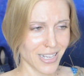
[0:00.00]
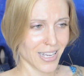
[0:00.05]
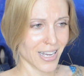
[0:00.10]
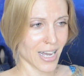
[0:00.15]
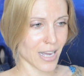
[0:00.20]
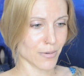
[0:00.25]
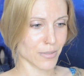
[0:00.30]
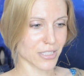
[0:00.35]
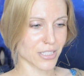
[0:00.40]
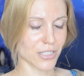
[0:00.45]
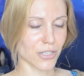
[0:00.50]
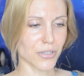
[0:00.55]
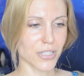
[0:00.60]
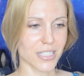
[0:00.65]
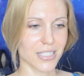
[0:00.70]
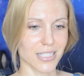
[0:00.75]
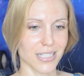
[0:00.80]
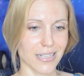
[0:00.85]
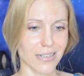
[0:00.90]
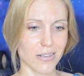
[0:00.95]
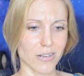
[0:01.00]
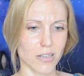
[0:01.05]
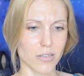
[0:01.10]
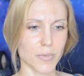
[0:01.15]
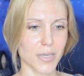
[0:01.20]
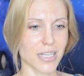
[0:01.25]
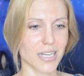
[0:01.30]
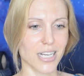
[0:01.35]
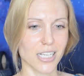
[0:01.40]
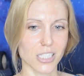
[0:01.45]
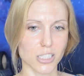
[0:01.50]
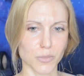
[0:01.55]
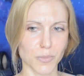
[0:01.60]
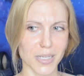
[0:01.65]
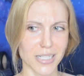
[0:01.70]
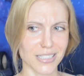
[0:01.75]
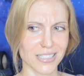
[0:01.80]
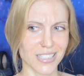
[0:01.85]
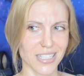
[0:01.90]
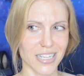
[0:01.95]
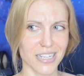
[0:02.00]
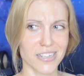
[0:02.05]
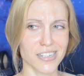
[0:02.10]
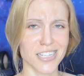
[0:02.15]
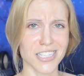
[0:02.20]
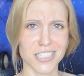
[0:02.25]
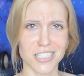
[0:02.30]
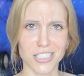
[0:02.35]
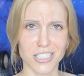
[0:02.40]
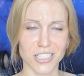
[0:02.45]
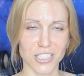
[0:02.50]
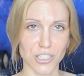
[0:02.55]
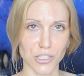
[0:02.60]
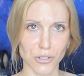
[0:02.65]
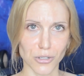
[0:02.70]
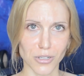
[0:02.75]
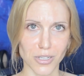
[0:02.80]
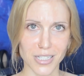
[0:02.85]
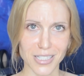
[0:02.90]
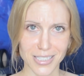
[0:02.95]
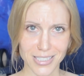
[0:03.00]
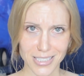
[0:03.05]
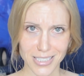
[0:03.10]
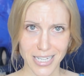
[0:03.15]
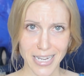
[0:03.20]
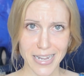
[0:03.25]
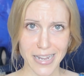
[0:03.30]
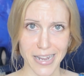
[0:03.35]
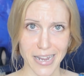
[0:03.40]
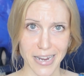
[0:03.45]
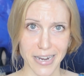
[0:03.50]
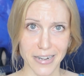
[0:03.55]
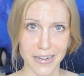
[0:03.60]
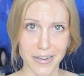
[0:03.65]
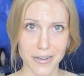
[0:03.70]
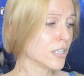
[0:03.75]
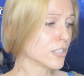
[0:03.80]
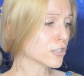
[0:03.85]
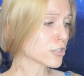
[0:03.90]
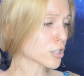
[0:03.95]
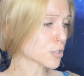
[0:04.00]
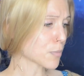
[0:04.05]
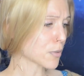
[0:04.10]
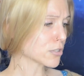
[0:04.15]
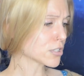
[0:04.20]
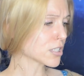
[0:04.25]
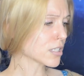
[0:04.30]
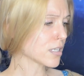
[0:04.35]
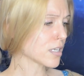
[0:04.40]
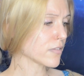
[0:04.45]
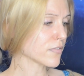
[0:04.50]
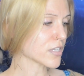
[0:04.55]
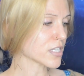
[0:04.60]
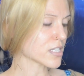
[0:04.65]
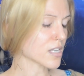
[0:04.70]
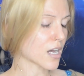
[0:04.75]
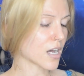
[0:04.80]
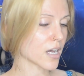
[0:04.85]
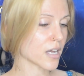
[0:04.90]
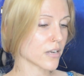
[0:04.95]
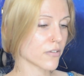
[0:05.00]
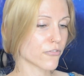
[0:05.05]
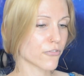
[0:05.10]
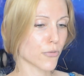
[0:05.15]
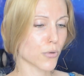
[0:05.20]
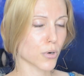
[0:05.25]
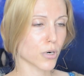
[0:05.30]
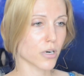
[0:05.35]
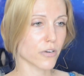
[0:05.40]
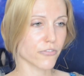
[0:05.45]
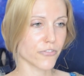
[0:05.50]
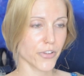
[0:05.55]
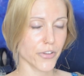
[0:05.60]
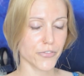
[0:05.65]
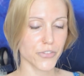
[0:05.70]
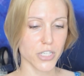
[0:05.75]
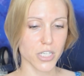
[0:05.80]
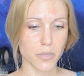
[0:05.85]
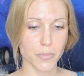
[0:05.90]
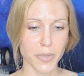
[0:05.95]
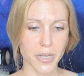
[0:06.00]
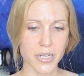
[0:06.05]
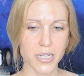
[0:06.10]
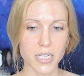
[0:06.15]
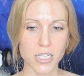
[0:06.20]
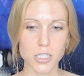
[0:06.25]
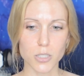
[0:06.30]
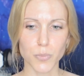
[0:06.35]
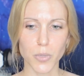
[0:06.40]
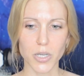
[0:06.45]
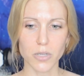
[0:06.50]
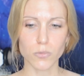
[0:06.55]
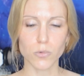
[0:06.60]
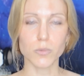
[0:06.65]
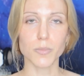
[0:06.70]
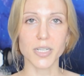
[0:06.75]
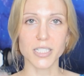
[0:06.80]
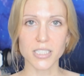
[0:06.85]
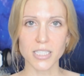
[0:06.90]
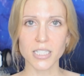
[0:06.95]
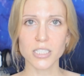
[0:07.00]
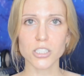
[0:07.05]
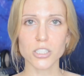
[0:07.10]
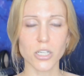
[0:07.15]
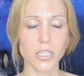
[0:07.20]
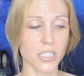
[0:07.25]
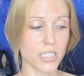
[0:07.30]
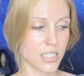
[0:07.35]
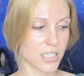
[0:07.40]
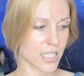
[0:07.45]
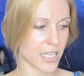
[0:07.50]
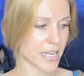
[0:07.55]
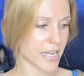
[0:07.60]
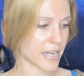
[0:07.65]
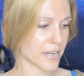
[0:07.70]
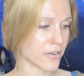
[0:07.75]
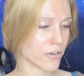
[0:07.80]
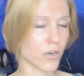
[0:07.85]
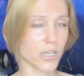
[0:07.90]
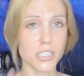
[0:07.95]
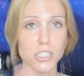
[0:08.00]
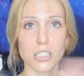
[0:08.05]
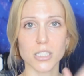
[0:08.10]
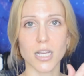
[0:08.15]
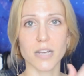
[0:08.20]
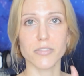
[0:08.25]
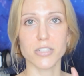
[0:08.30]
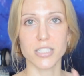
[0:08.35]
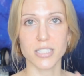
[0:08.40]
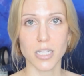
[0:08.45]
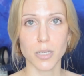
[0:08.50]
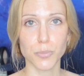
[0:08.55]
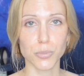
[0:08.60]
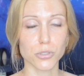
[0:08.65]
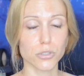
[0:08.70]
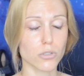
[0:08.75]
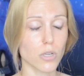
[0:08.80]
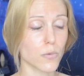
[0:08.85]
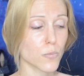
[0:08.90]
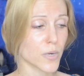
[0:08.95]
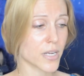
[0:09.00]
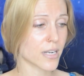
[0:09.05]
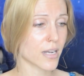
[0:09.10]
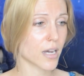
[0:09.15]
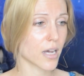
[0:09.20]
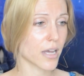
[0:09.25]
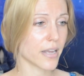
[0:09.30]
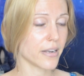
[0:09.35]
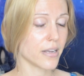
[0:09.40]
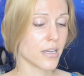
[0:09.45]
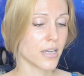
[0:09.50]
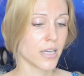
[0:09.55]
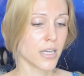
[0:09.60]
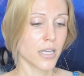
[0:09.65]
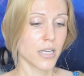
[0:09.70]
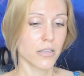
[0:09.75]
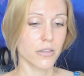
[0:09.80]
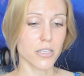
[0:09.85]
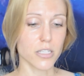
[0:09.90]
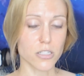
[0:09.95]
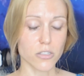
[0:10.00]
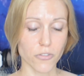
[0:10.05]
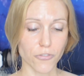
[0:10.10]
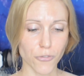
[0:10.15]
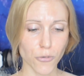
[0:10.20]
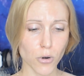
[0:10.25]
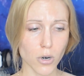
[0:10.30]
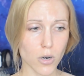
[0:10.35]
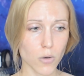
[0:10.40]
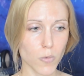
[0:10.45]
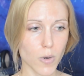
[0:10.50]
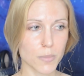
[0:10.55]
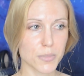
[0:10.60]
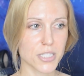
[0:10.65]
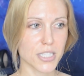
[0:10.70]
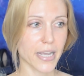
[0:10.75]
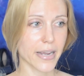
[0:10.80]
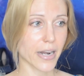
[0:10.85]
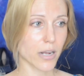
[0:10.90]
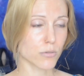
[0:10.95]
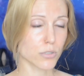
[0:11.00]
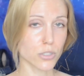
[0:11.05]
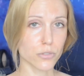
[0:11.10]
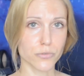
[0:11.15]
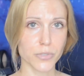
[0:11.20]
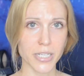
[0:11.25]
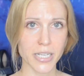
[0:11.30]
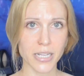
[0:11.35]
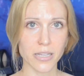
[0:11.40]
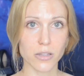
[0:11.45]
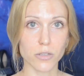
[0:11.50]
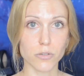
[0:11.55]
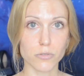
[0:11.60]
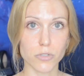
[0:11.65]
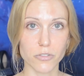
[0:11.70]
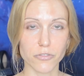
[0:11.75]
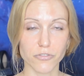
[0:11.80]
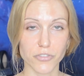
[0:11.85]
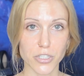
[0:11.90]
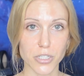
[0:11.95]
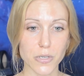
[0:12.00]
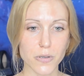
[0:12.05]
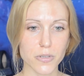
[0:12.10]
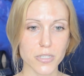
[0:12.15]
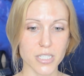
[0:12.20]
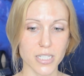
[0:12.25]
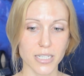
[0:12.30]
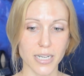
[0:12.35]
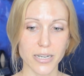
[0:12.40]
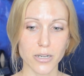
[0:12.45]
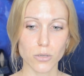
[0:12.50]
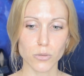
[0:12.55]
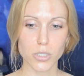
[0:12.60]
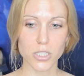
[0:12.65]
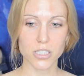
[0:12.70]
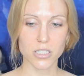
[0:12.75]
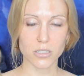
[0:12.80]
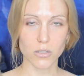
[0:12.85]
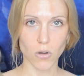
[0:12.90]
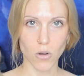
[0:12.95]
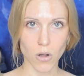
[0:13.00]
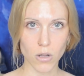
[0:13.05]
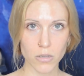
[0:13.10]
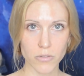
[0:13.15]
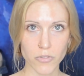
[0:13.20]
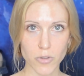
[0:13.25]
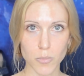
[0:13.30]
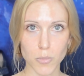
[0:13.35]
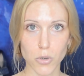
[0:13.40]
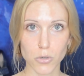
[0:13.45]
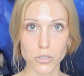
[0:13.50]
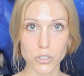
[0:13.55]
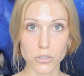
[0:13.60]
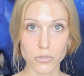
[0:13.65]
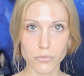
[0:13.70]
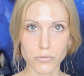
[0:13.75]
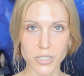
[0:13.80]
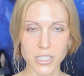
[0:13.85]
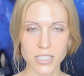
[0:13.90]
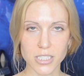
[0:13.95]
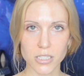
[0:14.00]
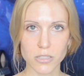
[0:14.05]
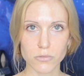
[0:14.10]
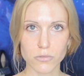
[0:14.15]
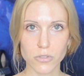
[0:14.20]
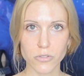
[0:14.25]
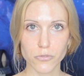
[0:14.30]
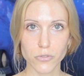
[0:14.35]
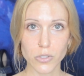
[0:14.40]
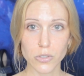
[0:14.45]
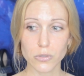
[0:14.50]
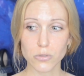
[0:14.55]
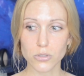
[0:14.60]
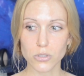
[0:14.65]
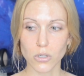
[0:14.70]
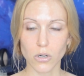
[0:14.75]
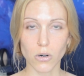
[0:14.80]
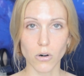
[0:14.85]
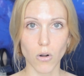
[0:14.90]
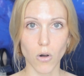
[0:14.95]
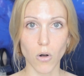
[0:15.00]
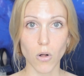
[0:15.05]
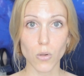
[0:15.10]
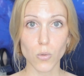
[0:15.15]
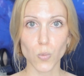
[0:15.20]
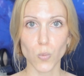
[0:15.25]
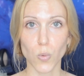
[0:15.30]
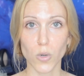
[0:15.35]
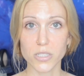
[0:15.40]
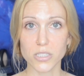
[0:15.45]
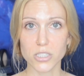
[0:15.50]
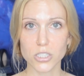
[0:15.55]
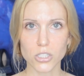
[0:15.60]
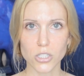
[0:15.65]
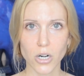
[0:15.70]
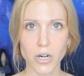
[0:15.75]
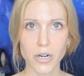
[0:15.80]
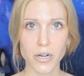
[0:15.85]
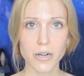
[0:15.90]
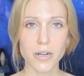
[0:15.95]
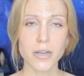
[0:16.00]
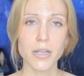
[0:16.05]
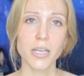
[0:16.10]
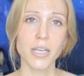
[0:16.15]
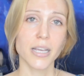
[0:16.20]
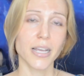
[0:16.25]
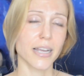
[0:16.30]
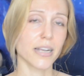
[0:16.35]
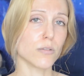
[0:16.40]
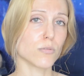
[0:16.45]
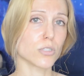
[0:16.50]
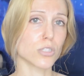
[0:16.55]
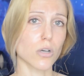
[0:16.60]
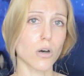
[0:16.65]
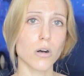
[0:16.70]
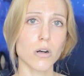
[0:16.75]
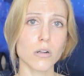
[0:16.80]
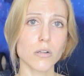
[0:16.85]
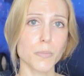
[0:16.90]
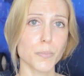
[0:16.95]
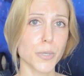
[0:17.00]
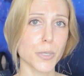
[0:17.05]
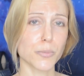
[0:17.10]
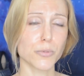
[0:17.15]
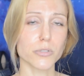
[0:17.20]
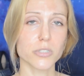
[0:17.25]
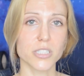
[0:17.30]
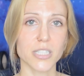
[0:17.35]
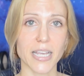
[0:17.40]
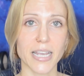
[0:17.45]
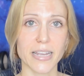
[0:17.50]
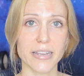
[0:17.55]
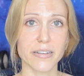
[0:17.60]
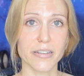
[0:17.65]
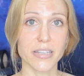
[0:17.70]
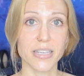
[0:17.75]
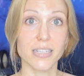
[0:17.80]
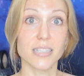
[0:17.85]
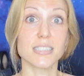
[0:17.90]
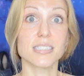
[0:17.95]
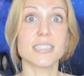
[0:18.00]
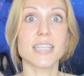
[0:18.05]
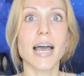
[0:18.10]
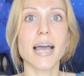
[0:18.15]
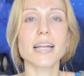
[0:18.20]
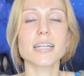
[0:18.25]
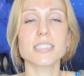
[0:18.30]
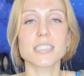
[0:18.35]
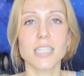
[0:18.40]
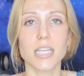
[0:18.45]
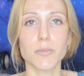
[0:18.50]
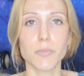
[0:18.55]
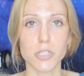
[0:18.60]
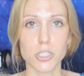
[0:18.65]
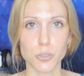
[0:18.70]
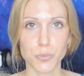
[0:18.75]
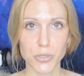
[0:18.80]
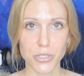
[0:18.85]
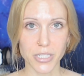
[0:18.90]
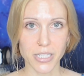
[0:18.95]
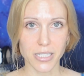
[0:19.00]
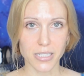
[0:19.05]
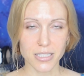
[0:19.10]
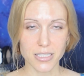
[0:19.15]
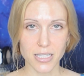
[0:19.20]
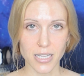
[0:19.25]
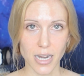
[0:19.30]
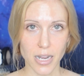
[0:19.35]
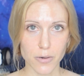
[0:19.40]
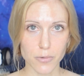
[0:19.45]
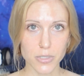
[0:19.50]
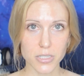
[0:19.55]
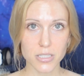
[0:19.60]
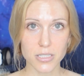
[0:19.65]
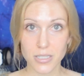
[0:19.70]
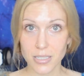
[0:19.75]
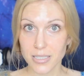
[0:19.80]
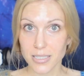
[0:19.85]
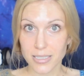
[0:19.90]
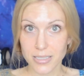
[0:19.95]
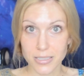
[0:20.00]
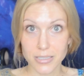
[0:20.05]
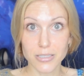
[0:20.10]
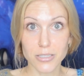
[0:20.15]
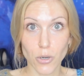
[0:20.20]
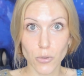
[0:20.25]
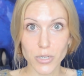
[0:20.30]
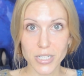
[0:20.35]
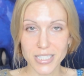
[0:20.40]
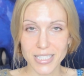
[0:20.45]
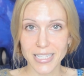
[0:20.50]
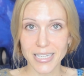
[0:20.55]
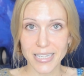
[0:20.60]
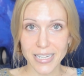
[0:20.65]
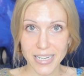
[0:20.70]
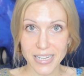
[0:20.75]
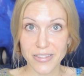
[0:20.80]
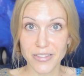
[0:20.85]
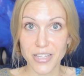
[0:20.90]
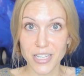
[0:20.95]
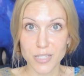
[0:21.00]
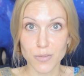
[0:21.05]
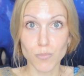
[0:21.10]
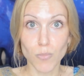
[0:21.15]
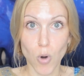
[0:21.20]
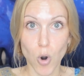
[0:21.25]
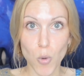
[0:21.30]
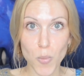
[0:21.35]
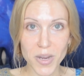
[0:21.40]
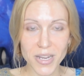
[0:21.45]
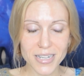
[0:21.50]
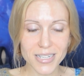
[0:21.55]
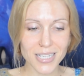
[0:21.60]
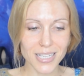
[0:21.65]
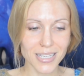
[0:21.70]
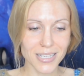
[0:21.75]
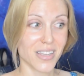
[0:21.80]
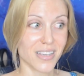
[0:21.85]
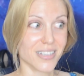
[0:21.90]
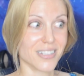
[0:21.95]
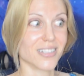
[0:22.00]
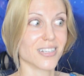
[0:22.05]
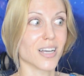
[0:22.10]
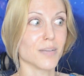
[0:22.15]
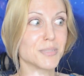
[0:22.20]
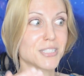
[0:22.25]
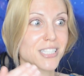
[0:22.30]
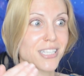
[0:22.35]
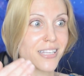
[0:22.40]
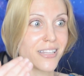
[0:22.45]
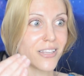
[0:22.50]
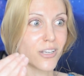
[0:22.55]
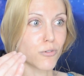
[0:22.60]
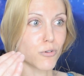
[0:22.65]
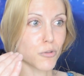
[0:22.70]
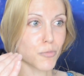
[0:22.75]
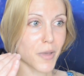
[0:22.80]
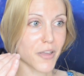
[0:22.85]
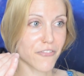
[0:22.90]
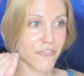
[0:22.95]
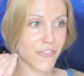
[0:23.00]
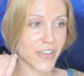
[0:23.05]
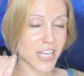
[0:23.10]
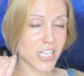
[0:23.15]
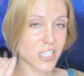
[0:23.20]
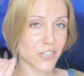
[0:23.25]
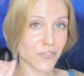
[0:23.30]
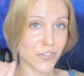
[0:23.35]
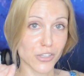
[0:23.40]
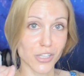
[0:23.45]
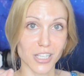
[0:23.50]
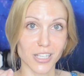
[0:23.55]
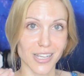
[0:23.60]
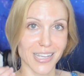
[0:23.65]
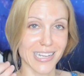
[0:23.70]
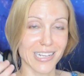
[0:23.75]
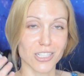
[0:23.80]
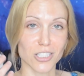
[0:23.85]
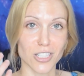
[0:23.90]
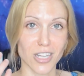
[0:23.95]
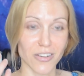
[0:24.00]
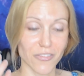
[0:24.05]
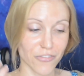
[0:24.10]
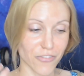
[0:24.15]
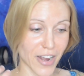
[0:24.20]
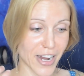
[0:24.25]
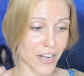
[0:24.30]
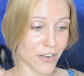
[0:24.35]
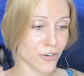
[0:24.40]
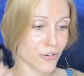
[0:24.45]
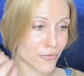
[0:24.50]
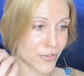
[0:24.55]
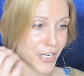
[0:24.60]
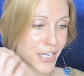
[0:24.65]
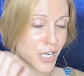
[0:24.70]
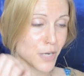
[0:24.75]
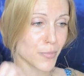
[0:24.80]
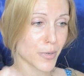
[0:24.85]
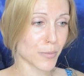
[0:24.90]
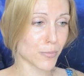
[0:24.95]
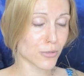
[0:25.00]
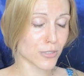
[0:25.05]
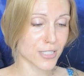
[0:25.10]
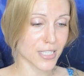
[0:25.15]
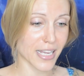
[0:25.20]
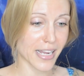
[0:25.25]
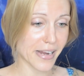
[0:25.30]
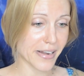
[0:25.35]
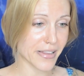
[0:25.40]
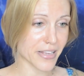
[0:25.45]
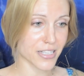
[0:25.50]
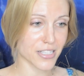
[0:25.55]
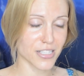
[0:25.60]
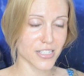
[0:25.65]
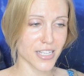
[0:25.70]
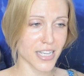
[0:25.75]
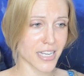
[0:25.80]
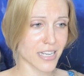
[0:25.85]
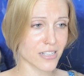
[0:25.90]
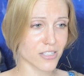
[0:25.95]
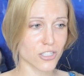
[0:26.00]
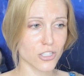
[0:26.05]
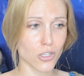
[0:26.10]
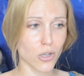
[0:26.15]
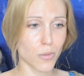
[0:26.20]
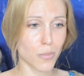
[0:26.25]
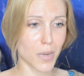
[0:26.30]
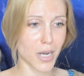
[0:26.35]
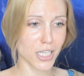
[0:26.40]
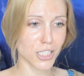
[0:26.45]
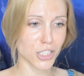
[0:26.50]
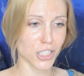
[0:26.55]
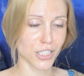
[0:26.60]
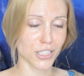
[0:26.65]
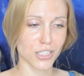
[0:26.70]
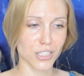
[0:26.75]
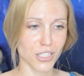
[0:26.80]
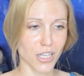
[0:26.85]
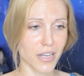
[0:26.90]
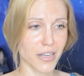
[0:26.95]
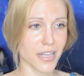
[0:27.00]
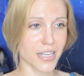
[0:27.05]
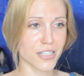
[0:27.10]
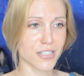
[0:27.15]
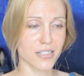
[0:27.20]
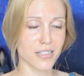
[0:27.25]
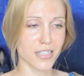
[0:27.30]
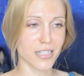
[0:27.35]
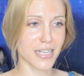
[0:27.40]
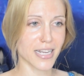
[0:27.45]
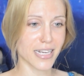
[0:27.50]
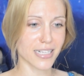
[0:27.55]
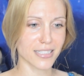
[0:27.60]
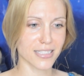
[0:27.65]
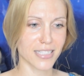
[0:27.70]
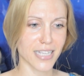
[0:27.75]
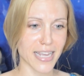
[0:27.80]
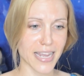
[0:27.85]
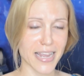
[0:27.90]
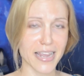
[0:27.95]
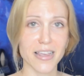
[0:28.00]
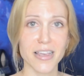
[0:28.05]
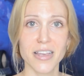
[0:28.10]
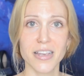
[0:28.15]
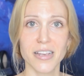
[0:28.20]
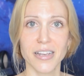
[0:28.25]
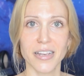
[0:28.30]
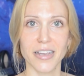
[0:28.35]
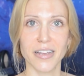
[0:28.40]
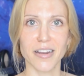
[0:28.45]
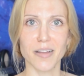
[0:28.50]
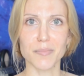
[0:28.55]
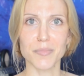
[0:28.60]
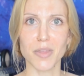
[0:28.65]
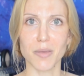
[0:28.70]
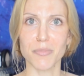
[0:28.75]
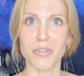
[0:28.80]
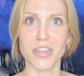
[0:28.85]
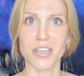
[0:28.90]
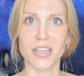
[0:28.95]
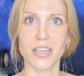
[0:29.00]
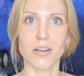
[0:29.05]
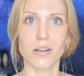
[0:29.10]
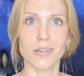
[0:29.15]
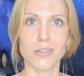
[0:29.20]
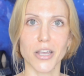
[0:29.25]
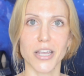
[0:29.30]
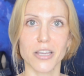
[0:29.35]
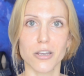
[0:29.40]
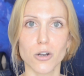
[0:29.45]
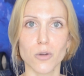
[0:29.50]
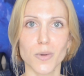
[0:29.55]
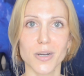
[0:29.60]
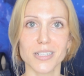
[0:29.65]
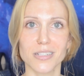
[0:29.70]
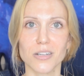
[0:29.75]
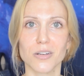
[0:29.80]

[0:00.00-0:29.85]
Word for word: I was noticing, oh my gosh, my skin is still stinging. You're supposed to leave this on for 15 minutes, but when my skin started stinging, you know, I just have a sample. So I went on the Sephora website, I was reading the reviews, and I noticed that all of the most recent reviews are all one star, and it was all people saying the exact same experience that I was noticing in this moment. I'm sitting there with my face feeling like it's on fire, reading people saying, This stings so much, it stung into the next day. And I'm, I'm thinking, okay, you know what?